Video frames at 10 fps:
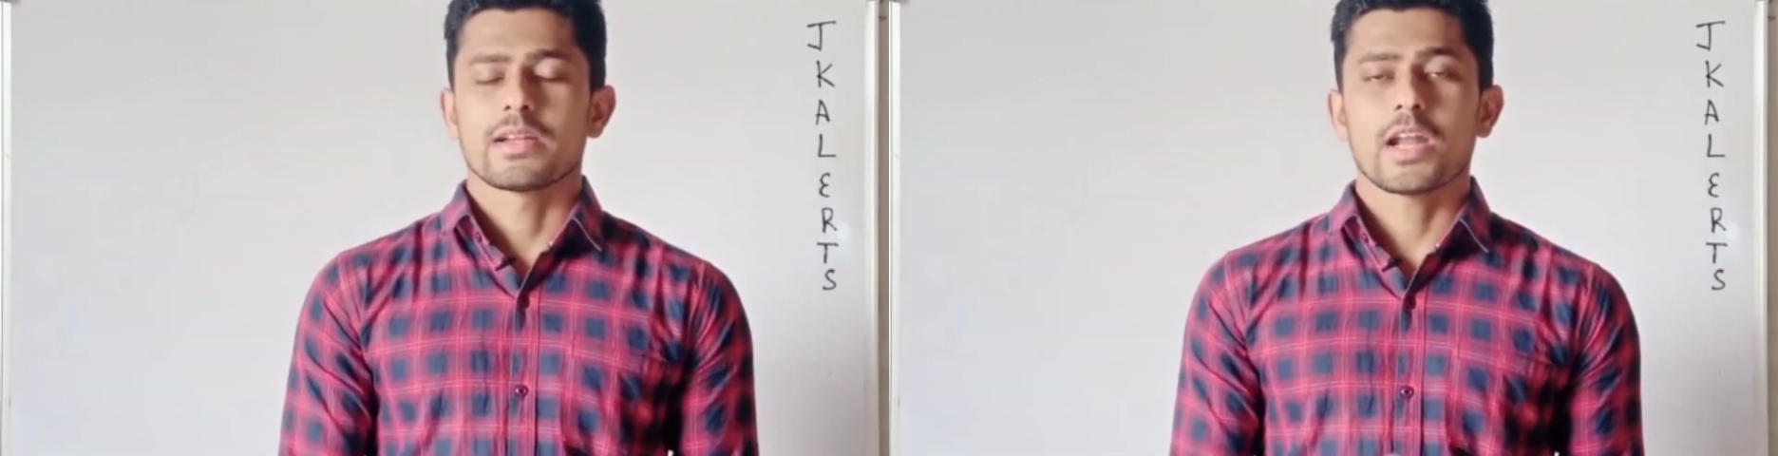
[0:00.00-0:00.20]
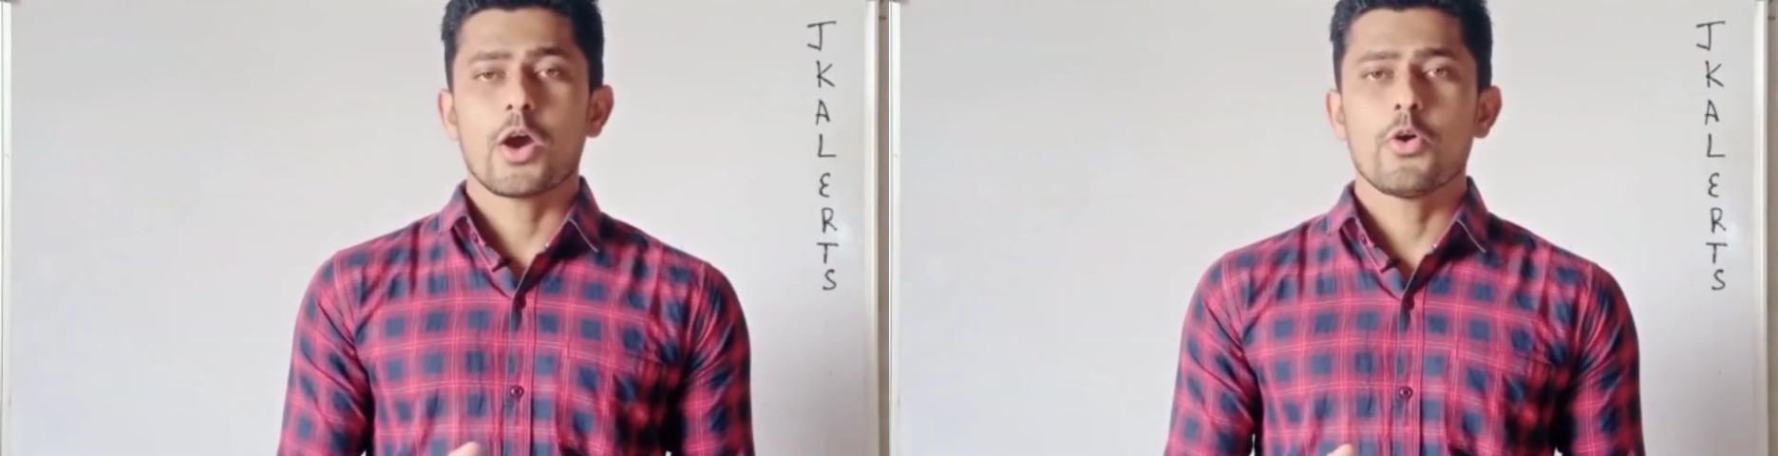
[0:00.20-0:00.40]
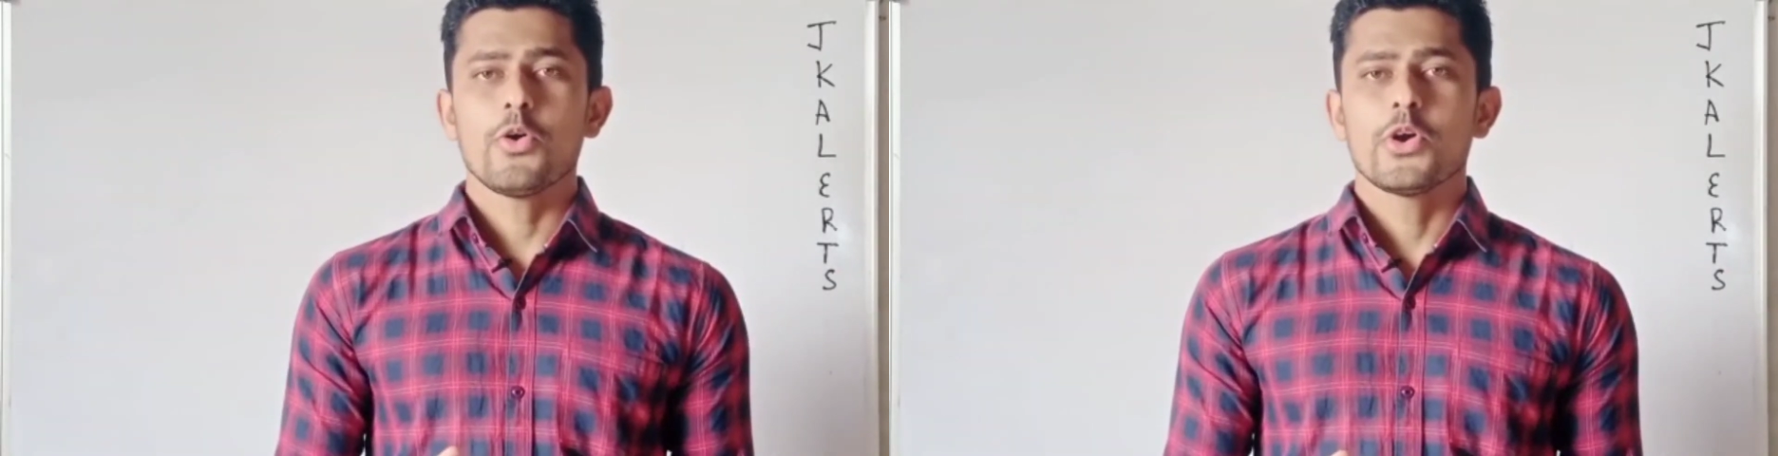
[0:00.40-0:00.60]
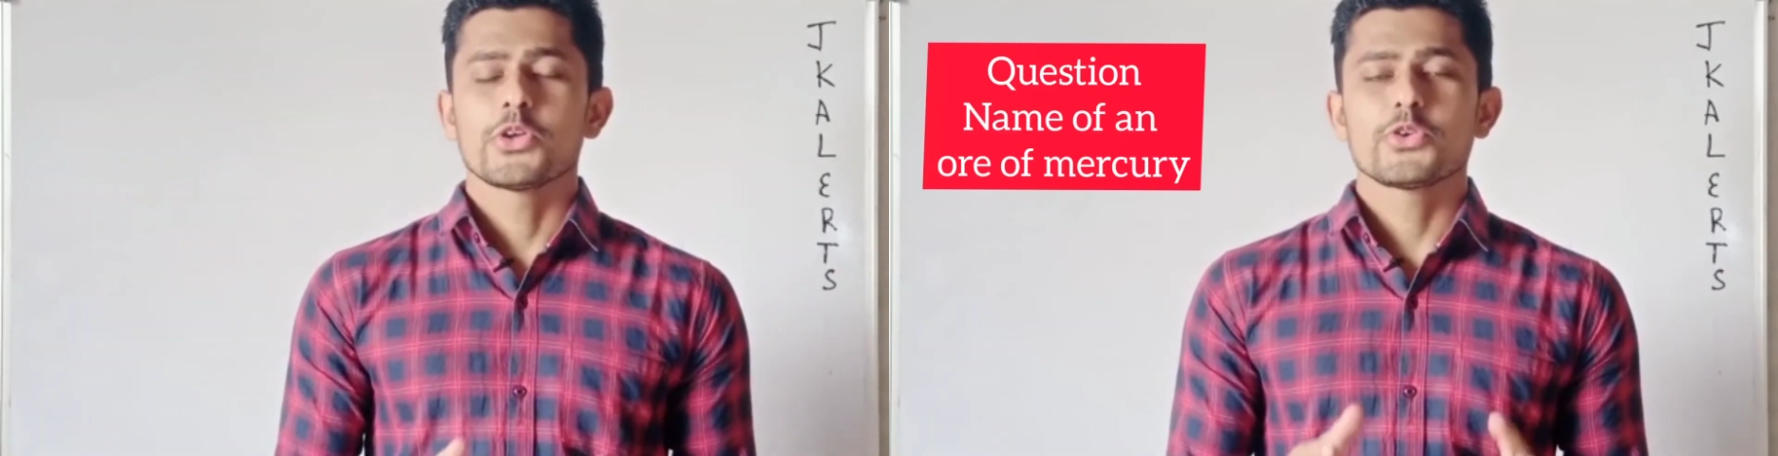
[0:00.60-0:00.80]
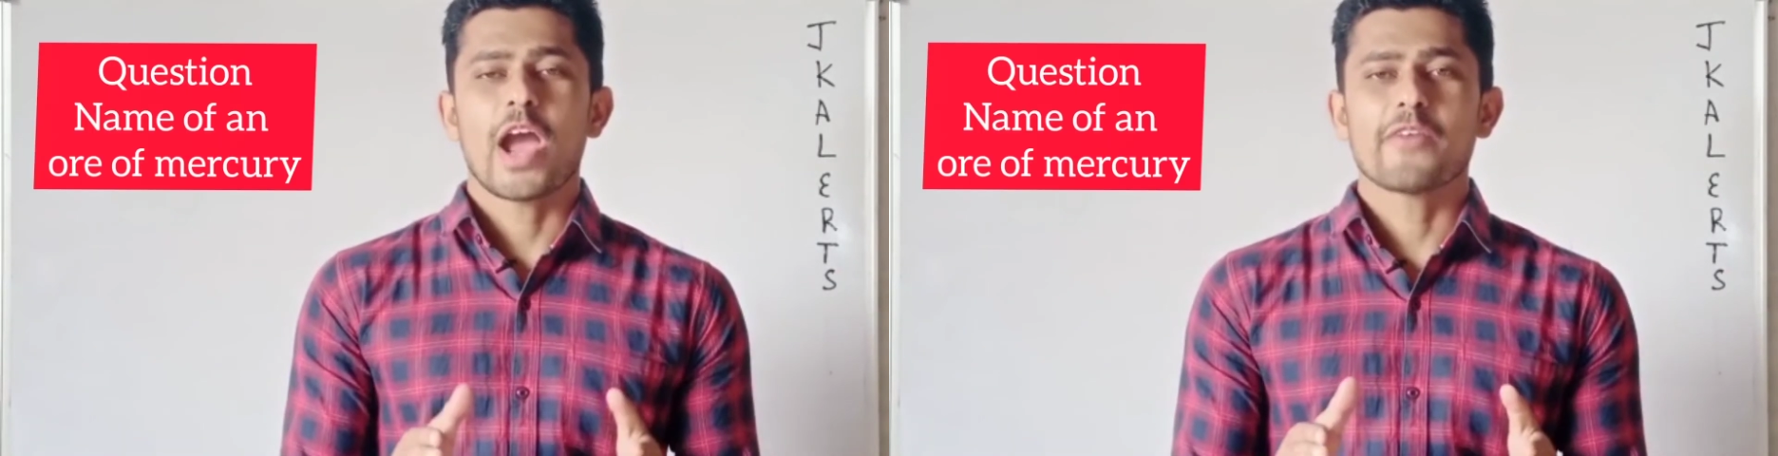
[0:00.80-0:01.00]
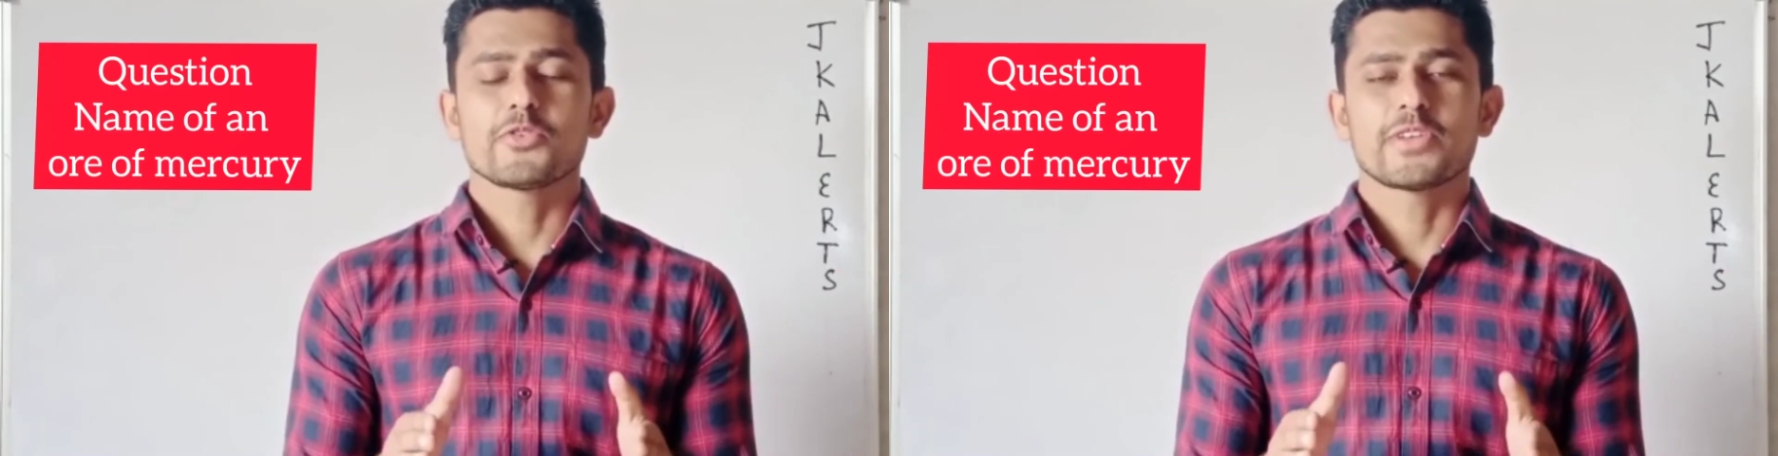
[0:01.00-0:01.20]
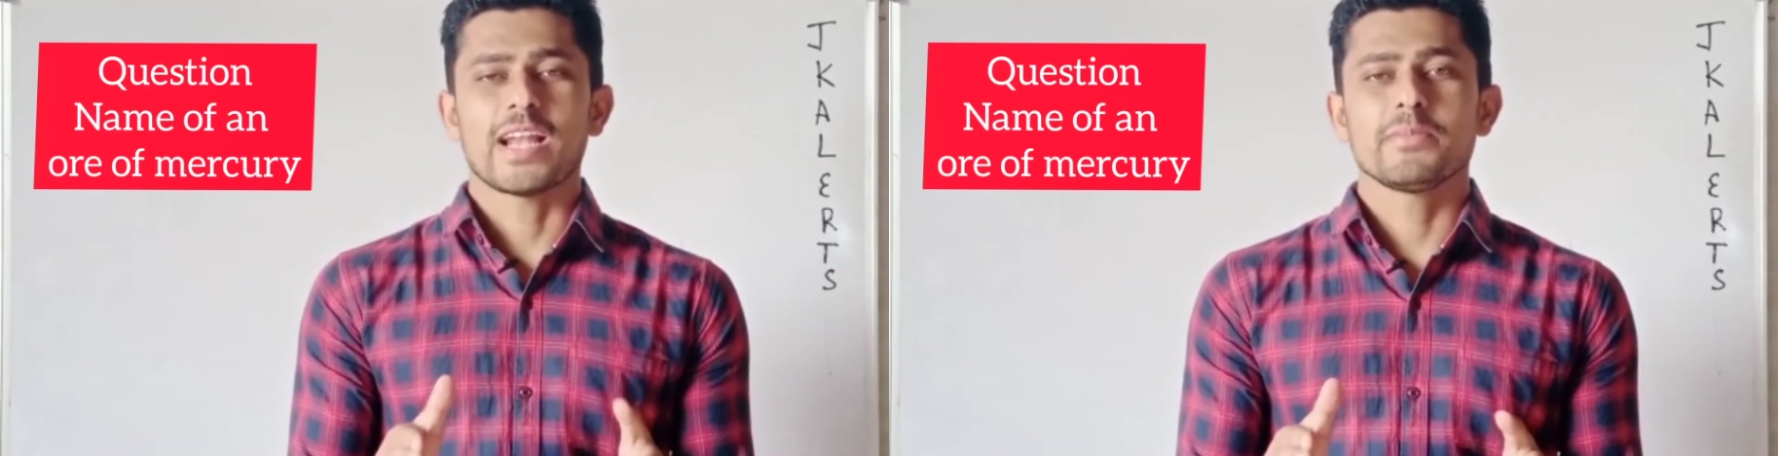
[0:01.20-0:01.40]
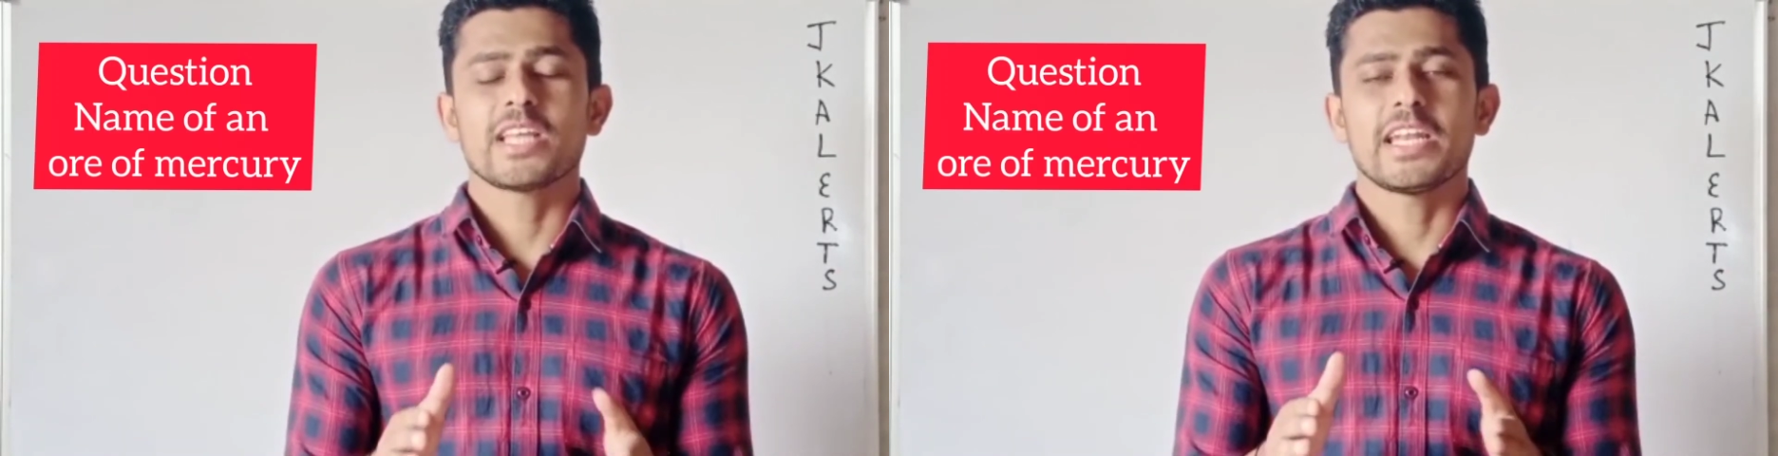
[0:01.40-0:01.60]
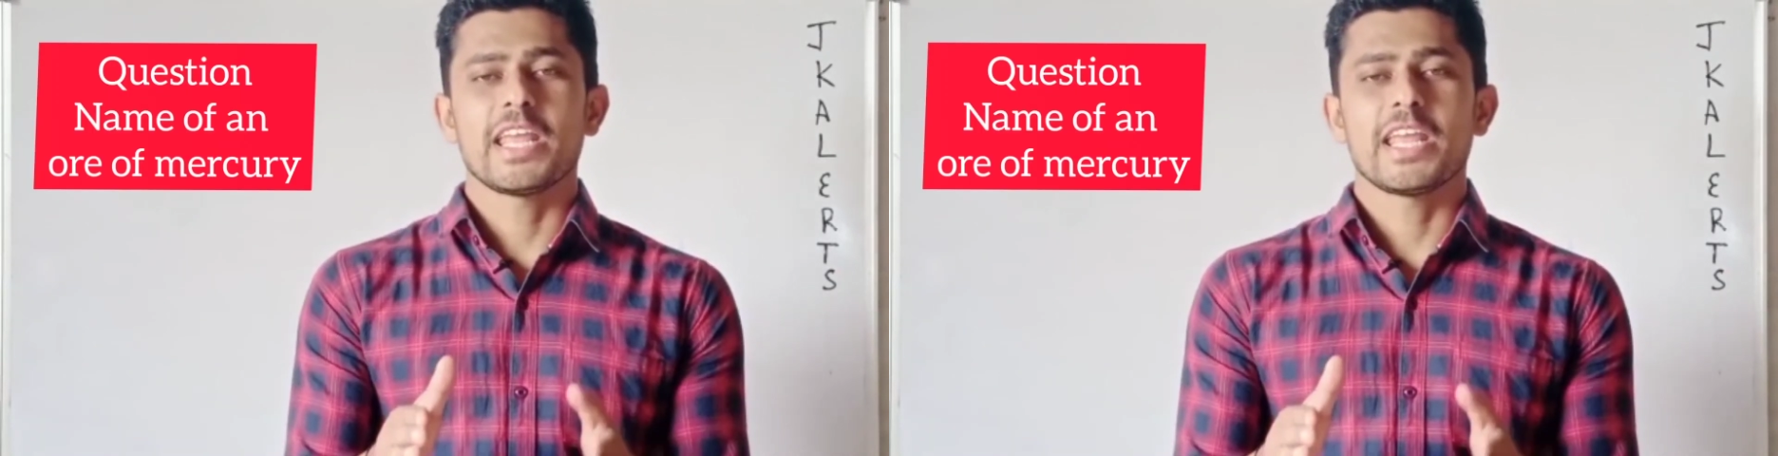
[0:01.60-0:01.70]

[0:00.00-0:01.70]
Now you have to tell me the